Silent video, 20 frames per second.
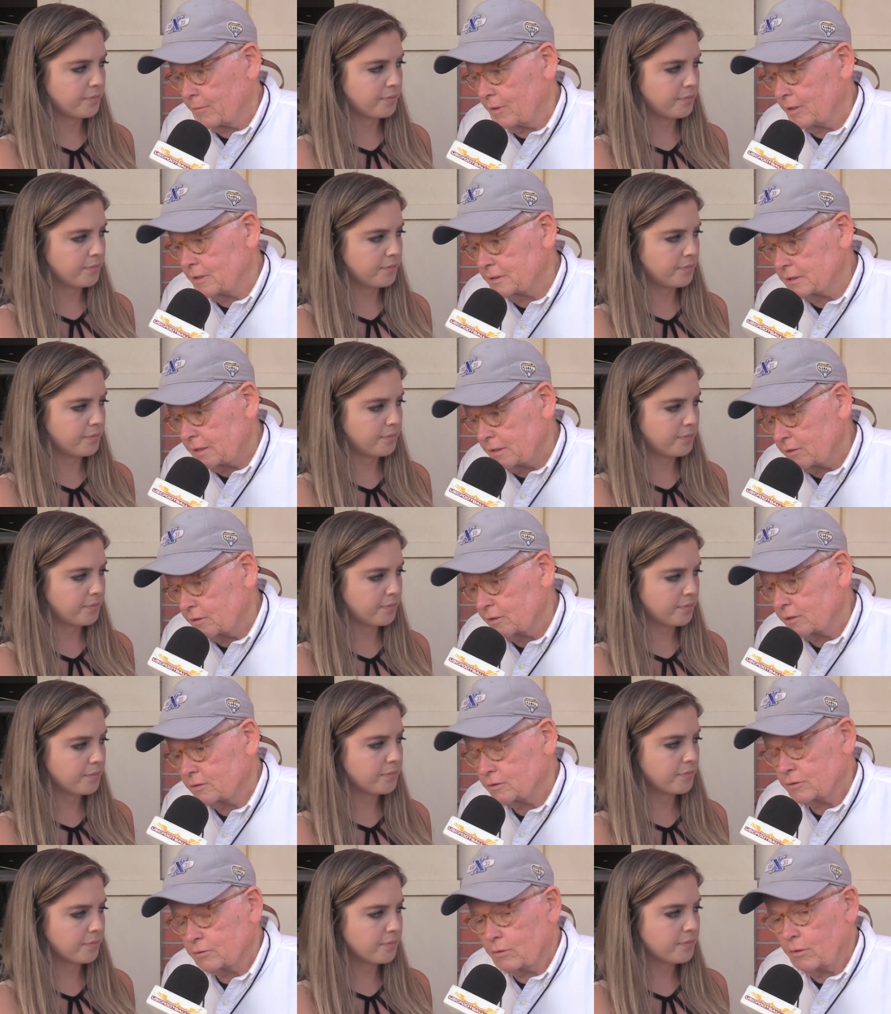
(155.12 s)
Speaker 1: Moss under
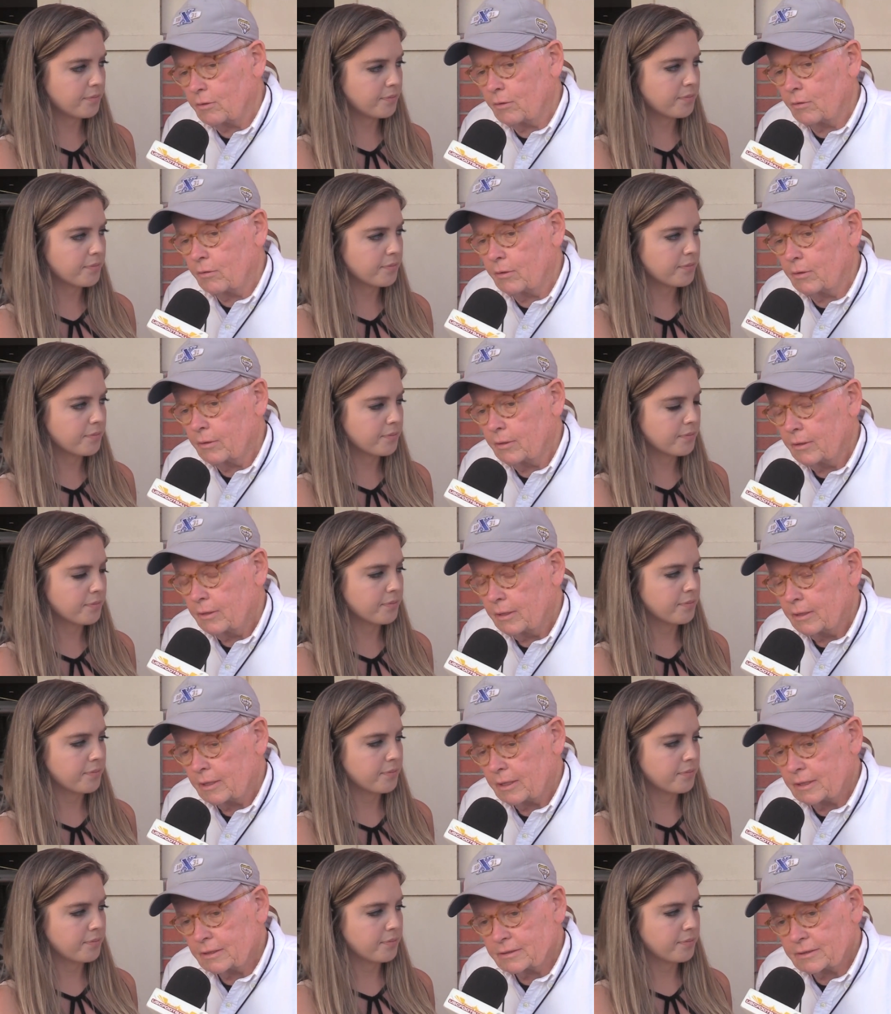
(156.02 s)
control,
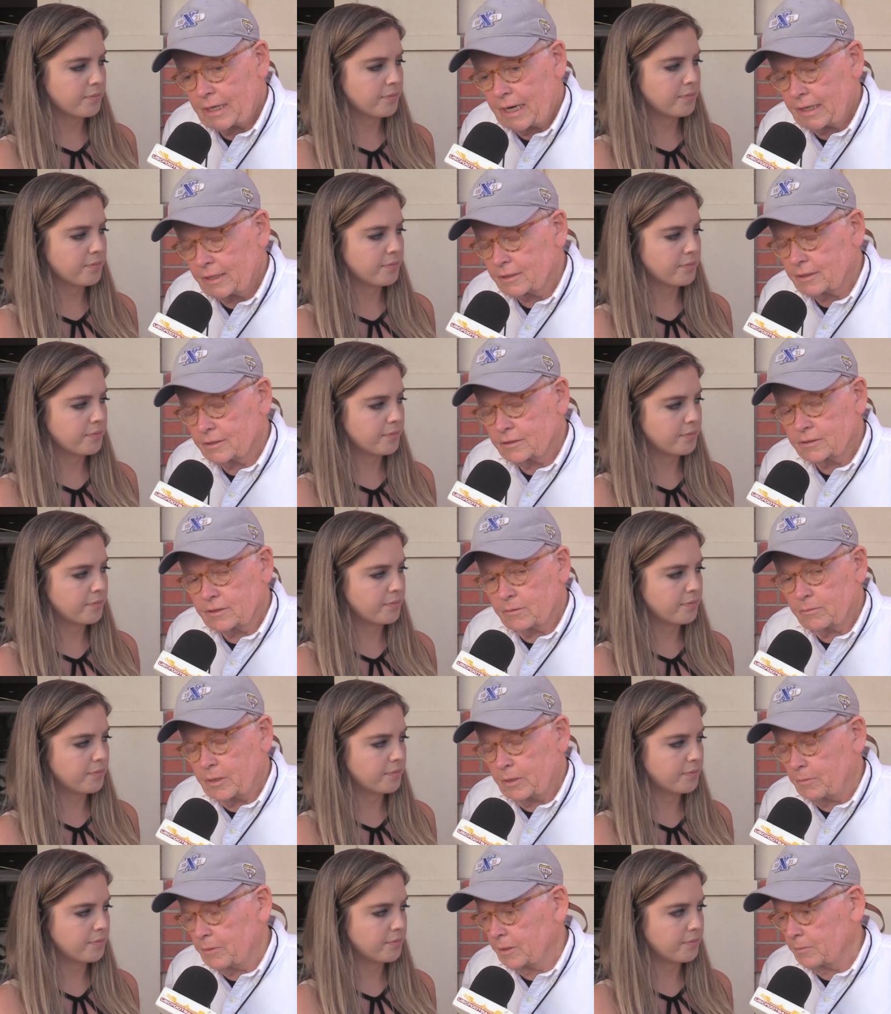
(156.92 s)
and tackling is going
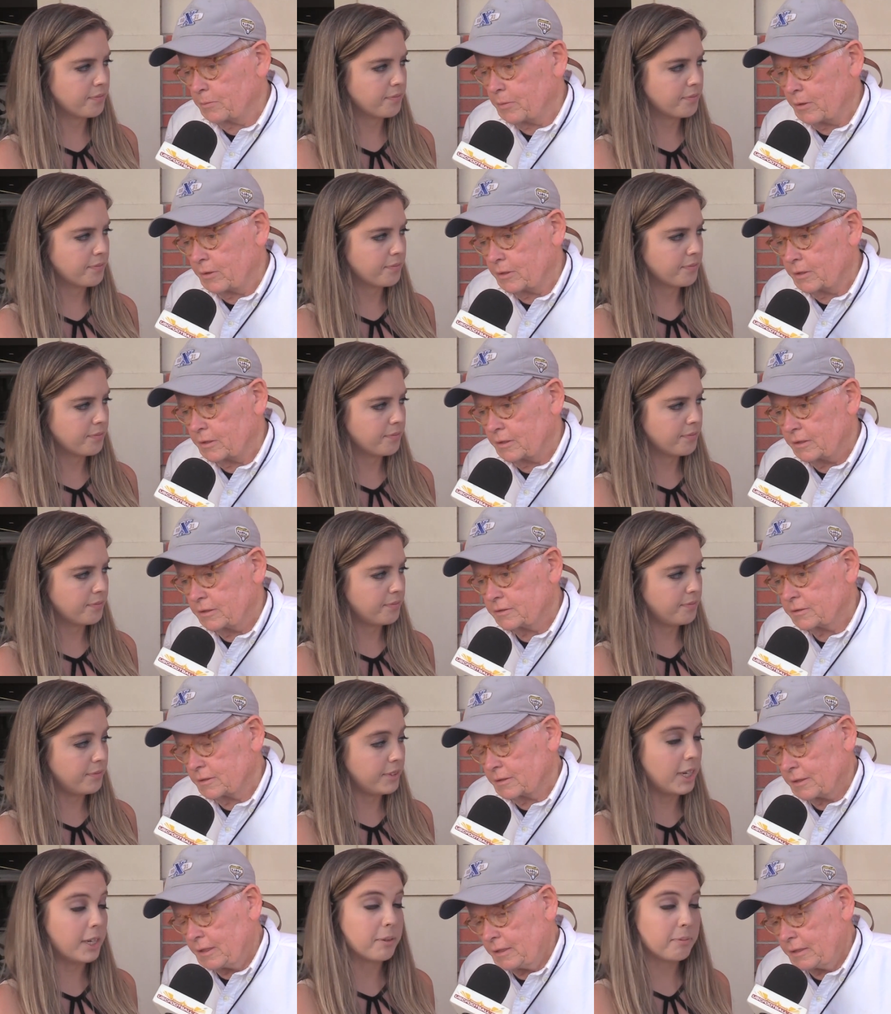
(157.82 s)
to be a big part of this,
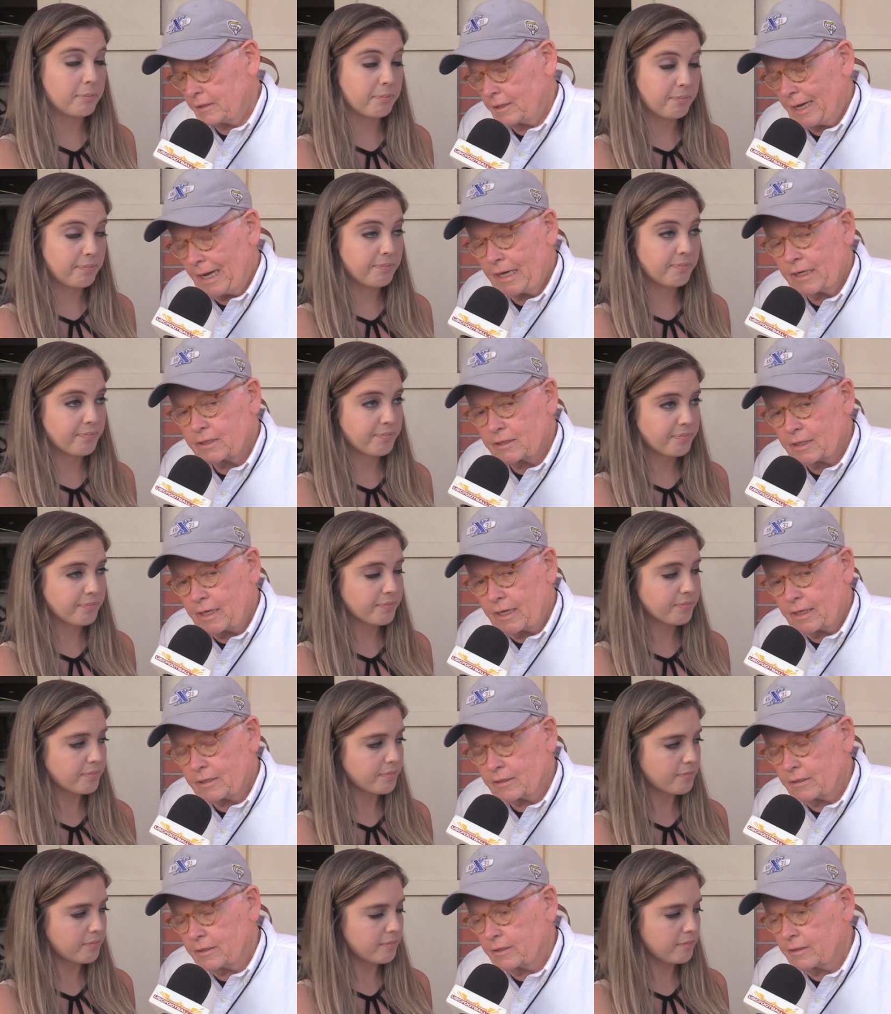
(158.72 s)
and, and gang
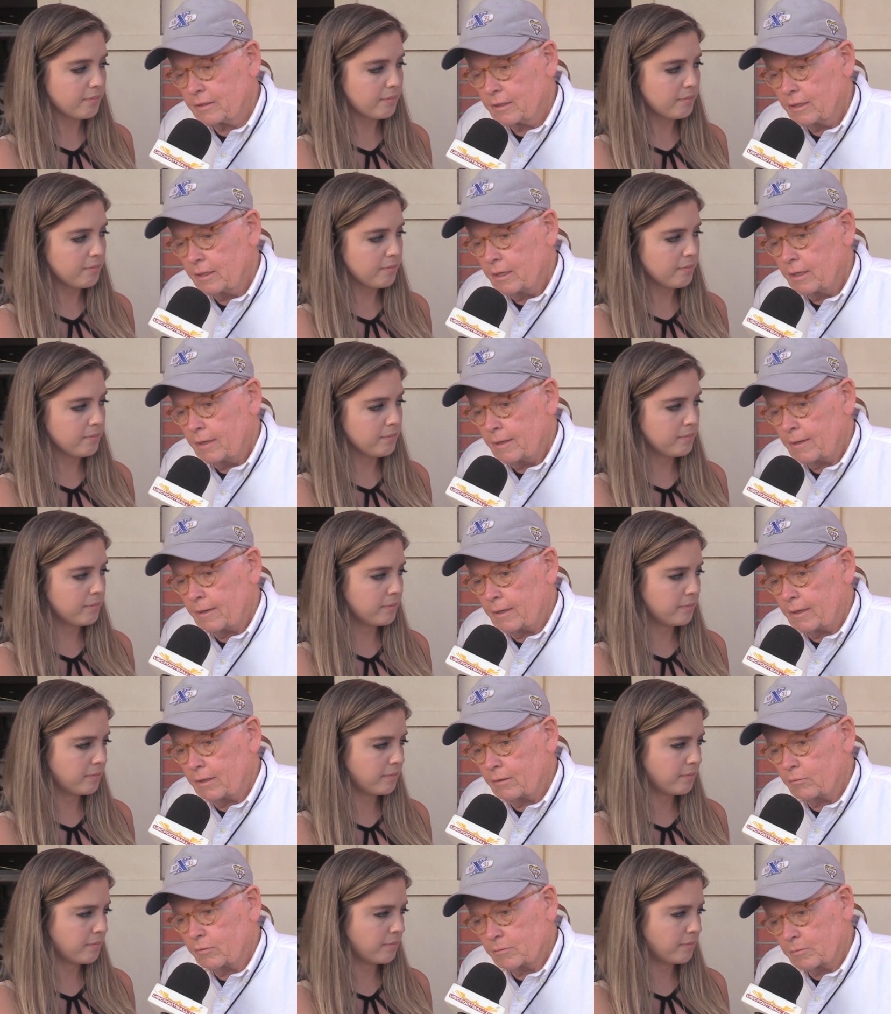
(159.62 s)
tackling
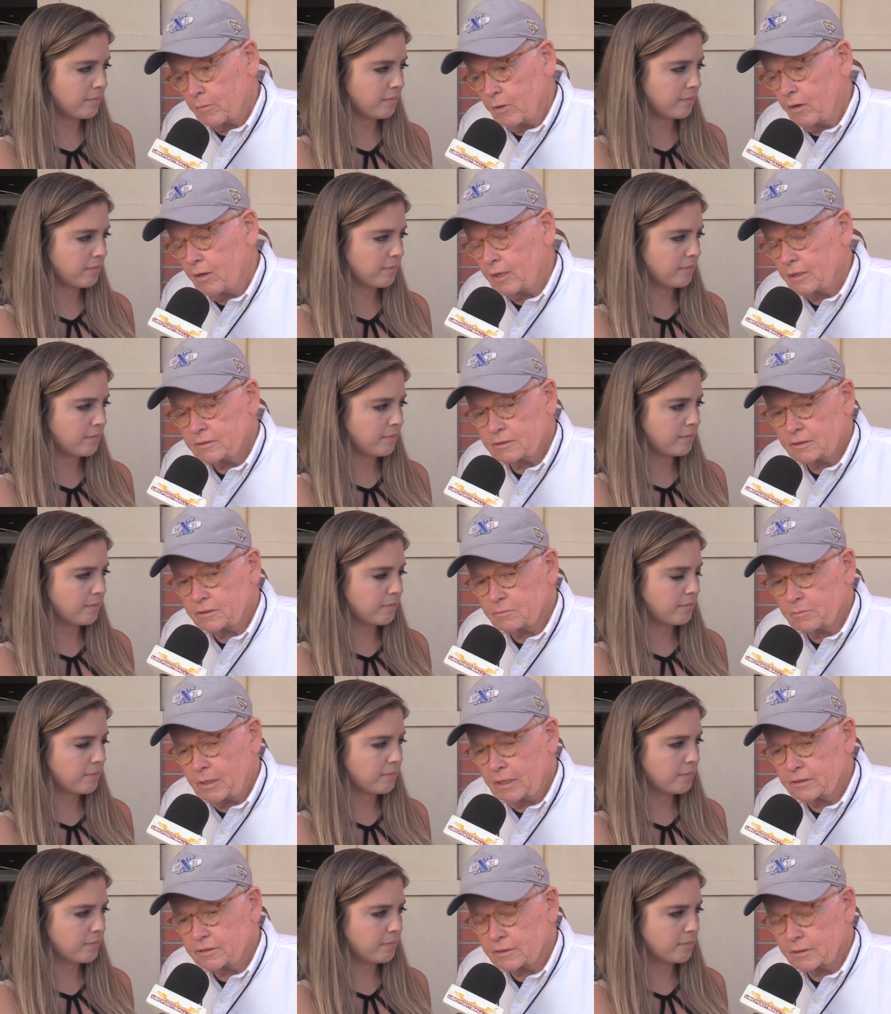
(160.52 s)
uh, with Moss
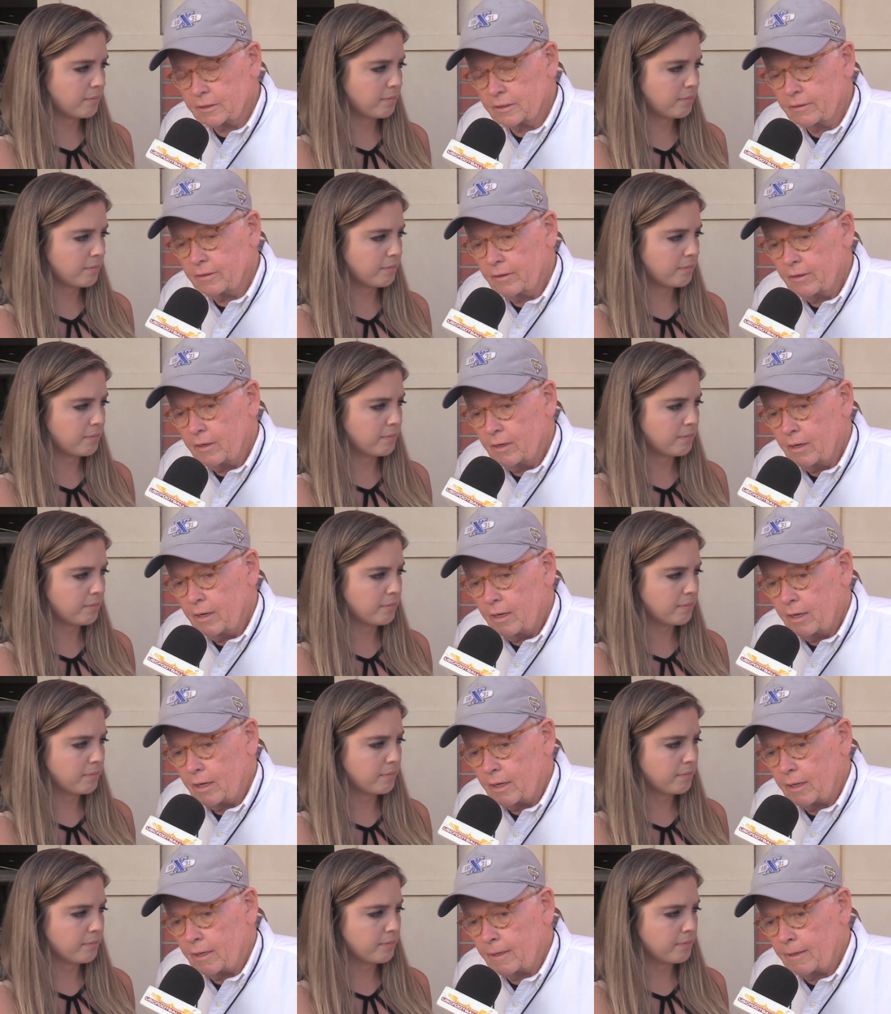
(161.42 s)
especially.
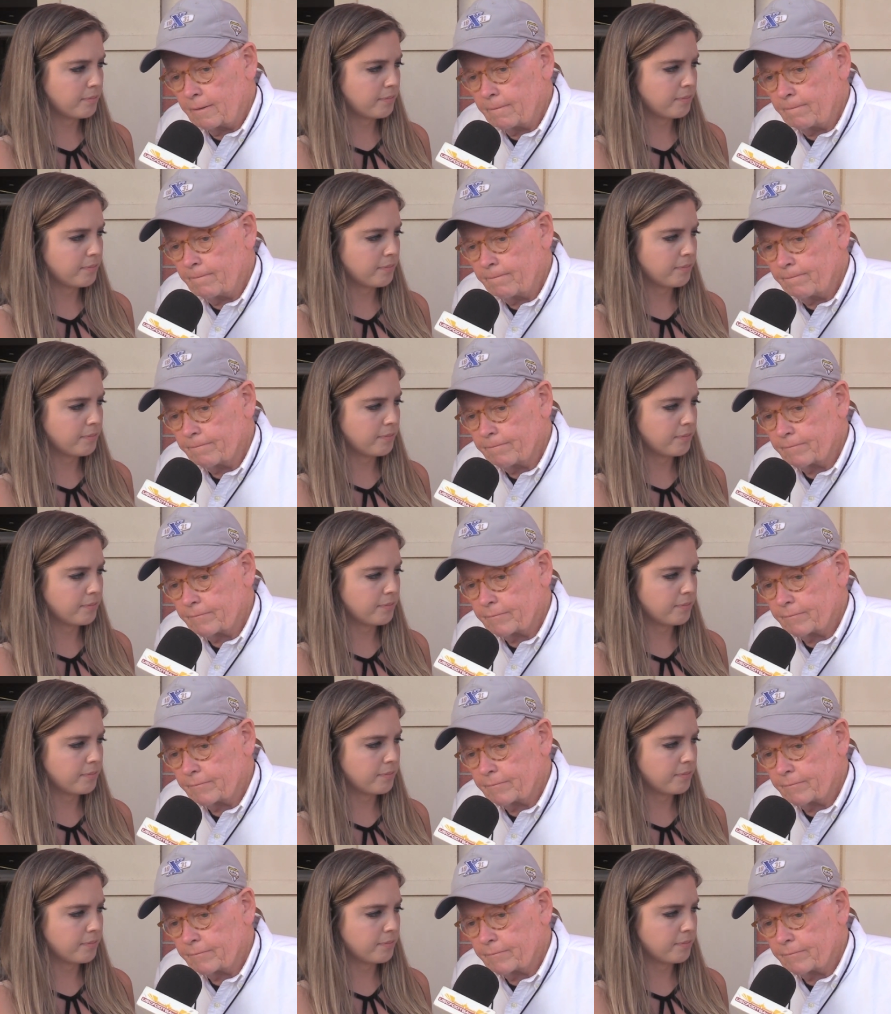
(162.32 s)
Um,